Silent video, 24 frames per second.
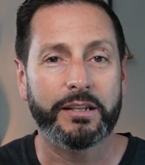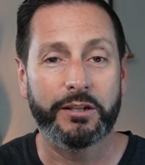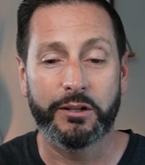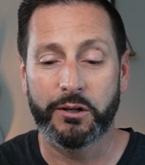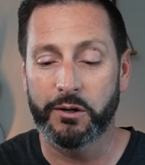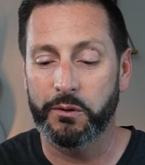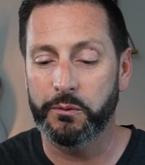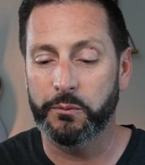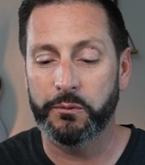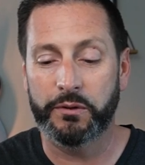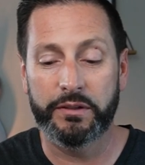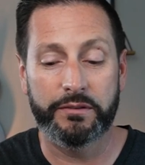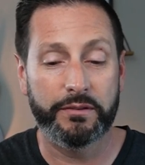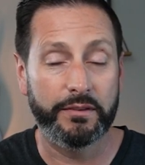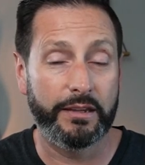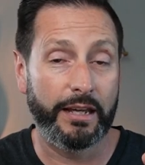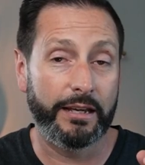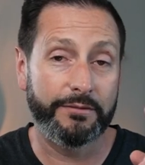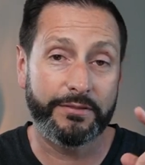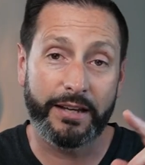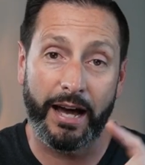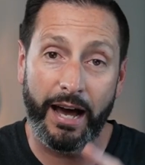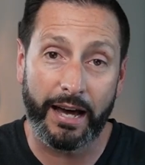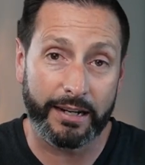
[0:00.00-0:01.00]
you know, we
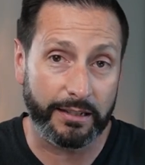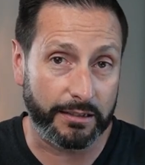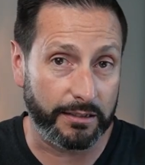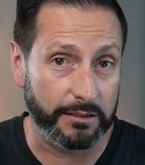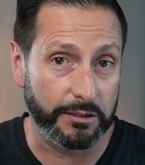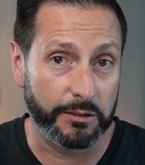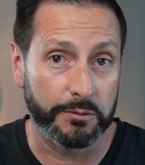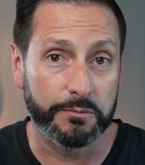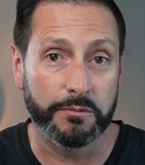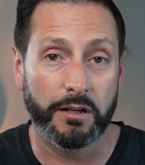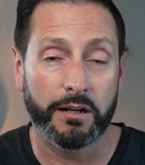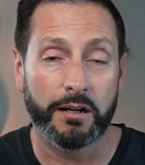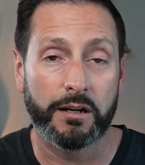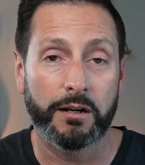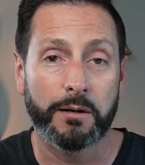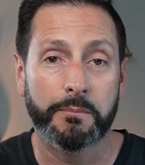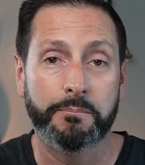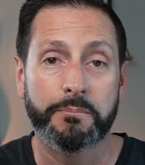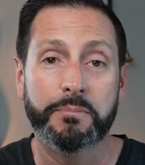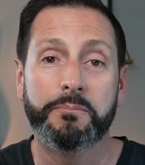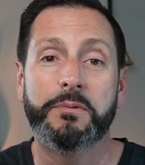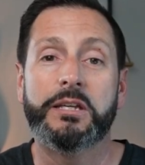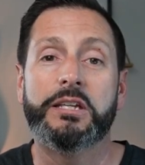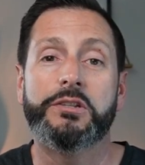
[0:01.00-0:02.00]
they've got clear uh,
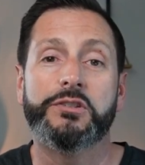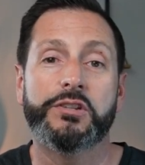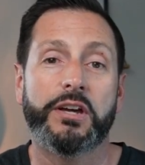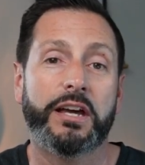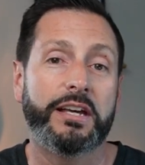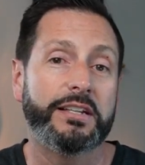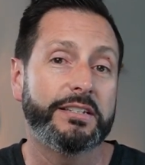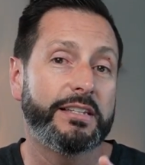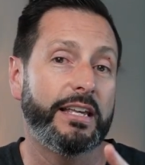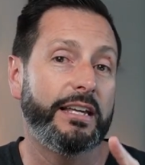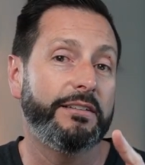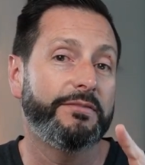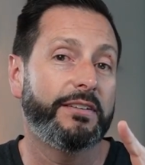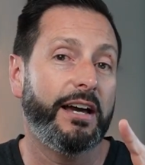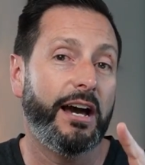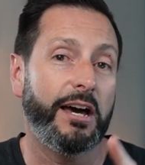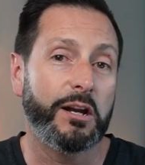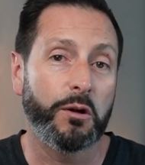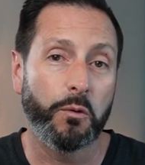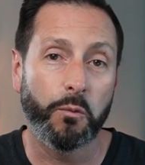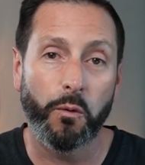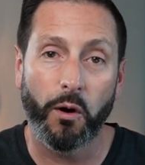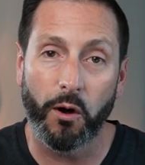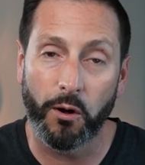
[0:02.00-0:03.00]
B J's, they've
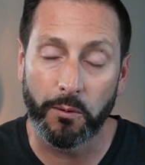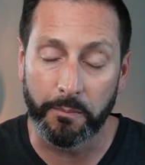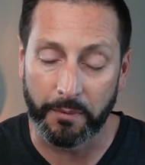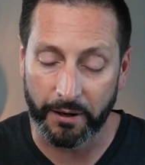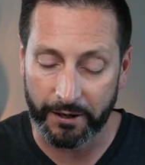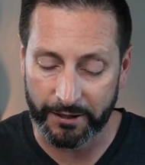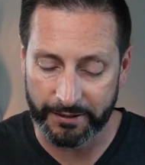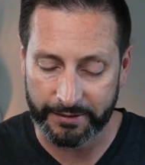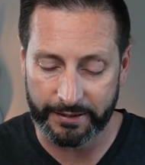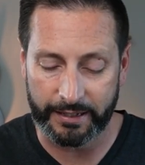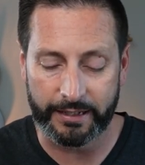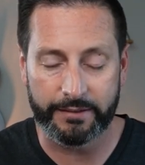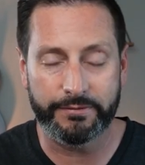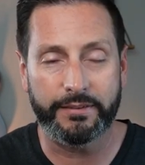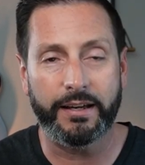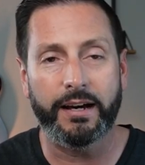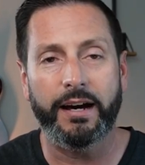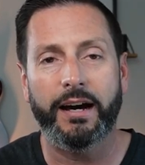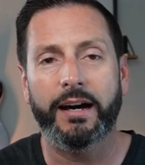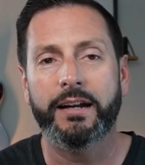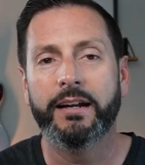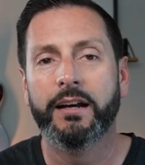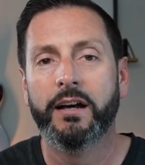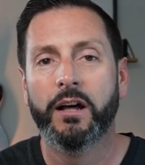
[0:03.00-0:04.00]
got a Walmart, they've
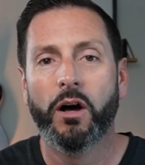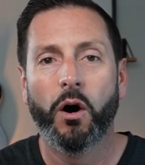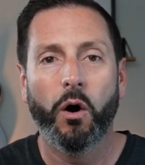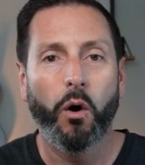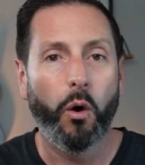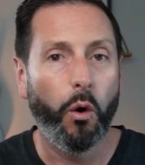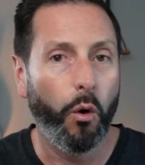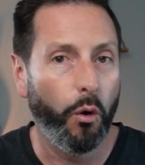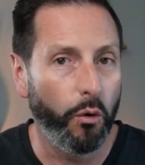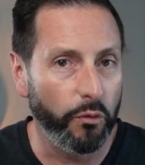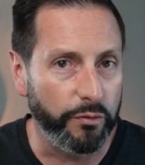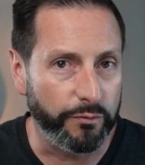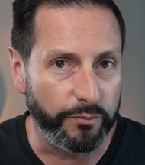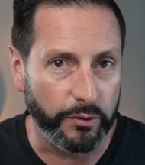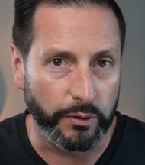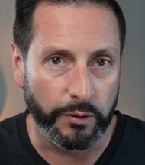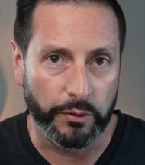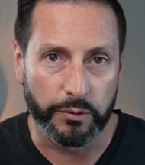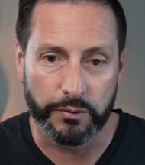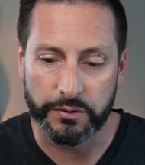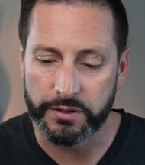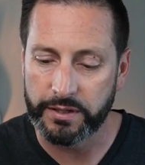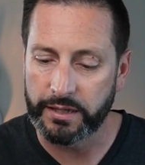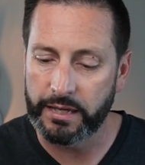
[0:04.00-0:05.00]
got Whole
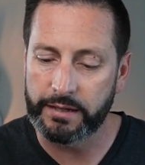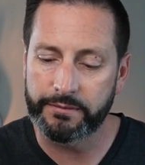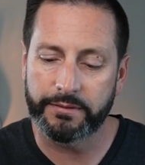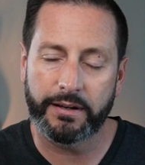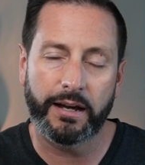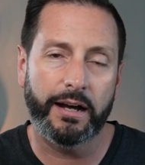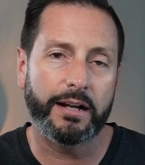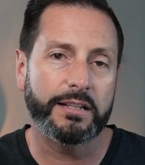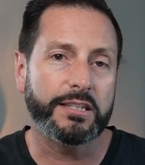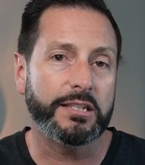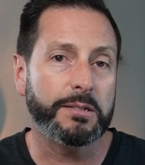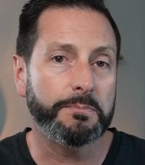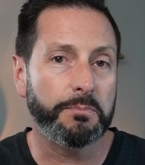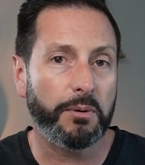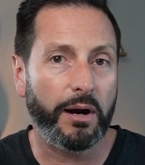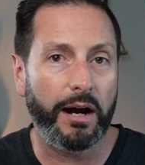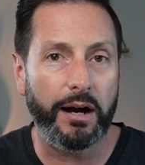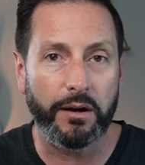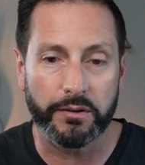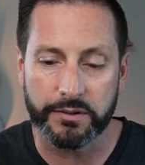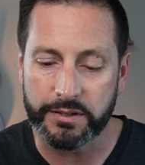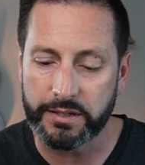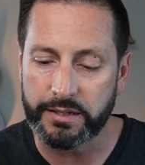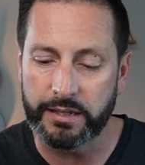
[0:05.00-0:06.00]
Foods, they've got
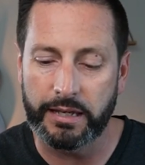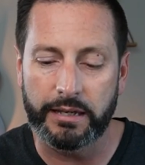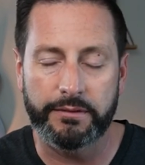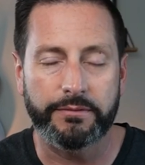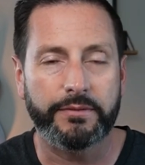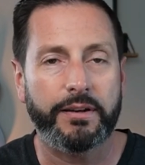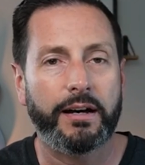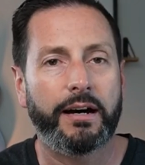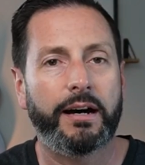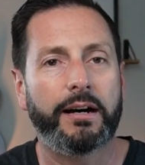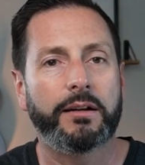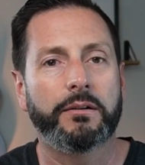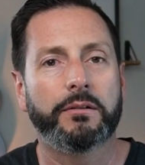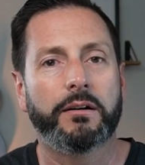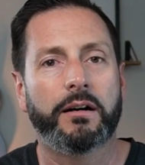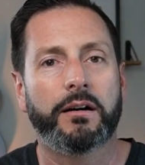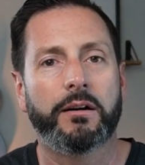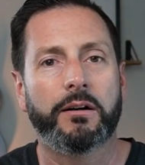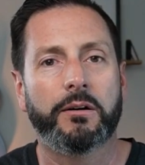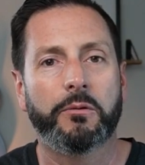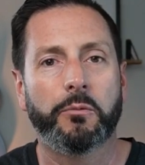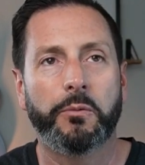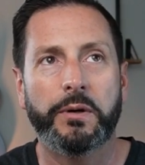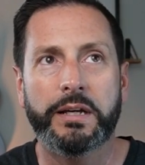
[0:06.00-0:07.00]
Sprouts, they've got
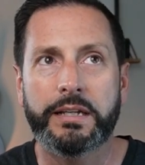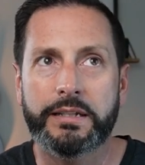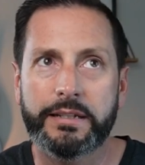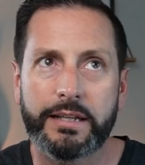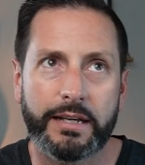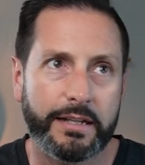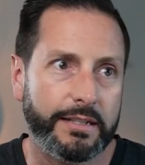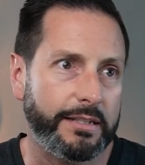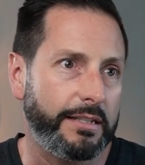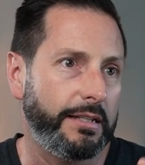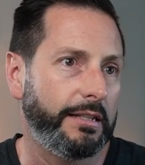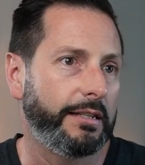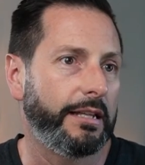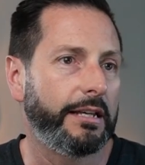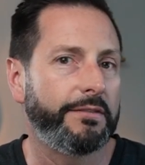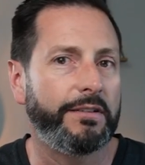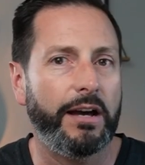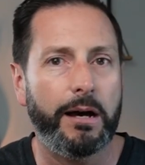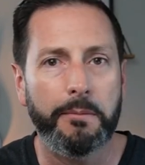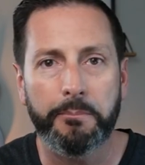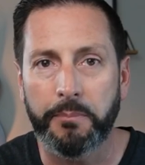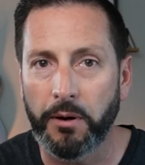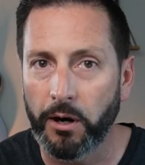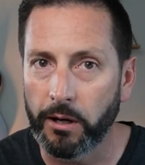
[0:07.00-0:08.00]
uh, Winn-Dixie, they've
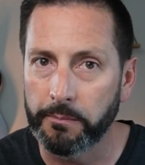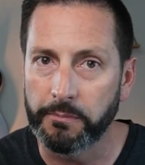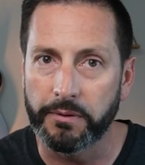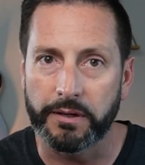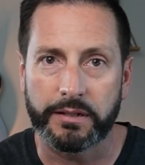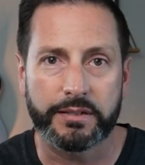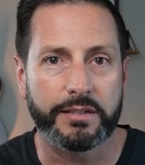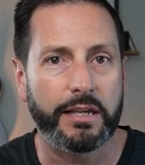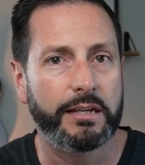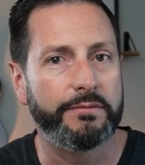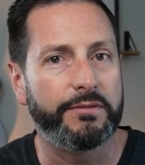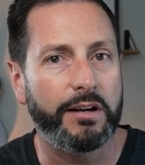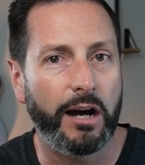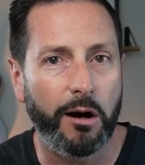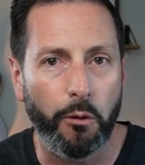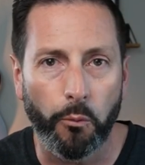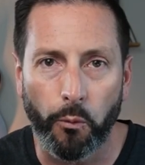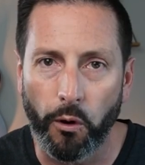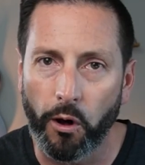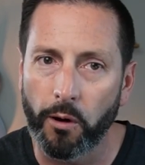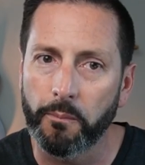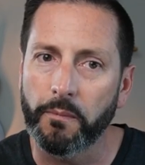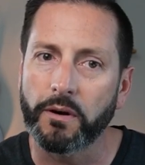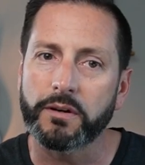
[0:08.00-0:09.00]
got Publix, they've got
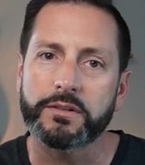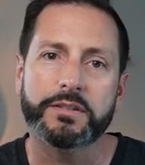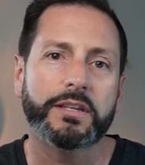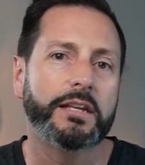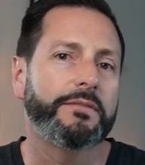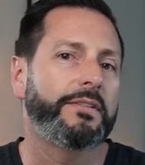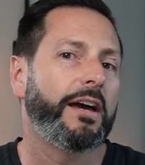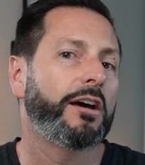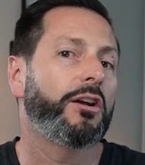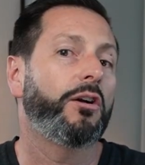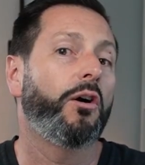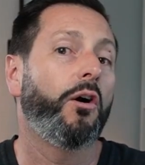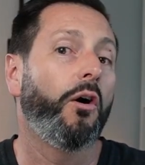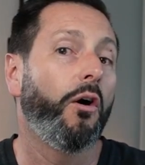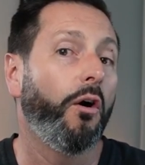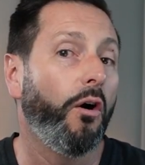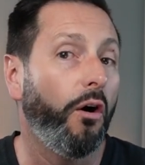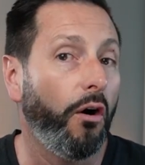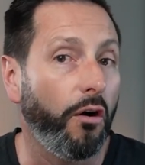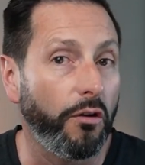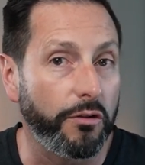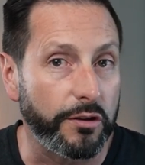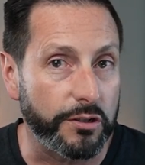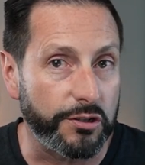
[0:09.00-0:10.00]
Walmart's, they've got
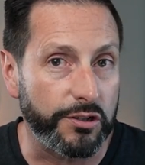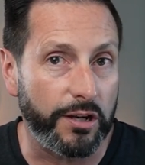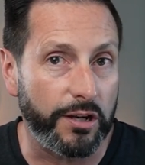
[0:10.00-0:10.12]
all the